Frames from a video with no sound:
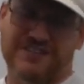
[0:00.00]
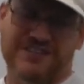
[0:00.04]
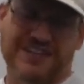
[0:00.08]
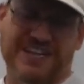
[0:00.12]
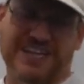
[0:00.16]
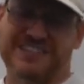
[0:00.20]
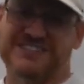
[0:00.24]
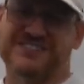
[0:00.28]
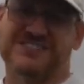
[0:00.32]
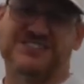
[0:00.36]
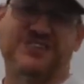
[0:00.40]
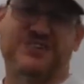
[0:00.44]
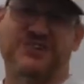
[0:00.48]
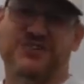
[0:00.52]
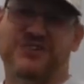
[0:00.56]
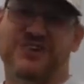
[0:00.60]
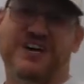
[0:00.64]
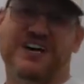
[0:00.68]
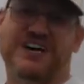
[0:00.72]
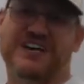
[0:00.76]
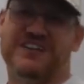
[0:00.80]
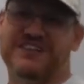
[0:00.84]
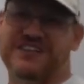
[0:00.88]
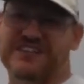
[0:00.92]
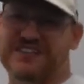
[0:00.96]
of lights to go
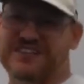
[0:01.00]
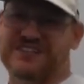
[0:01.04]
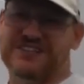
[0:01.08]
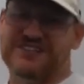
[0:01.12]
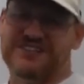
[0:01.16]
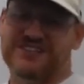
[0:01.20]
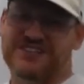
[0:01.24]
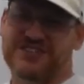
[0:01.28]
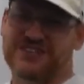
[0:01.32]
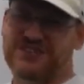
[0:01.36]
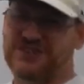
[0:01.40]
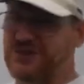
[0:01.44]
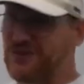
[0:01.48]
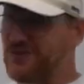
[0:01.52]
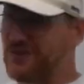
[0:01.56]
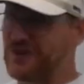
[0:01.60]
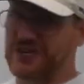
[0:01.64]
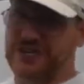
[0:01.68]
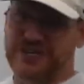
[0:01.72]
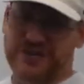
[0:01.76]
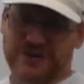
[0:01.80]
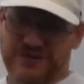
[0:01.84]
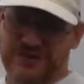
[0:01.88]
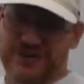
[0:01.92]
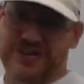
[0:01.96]
on that you don't
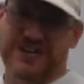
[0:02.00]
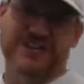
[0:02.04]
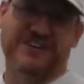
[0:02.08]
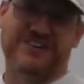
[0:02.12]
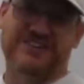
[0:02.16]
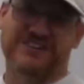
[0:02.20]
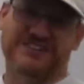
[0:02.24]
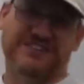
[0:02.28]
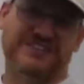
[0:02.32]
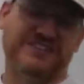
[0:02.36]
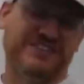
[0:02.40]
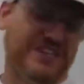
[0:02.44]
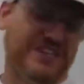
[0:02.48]
want to go on all the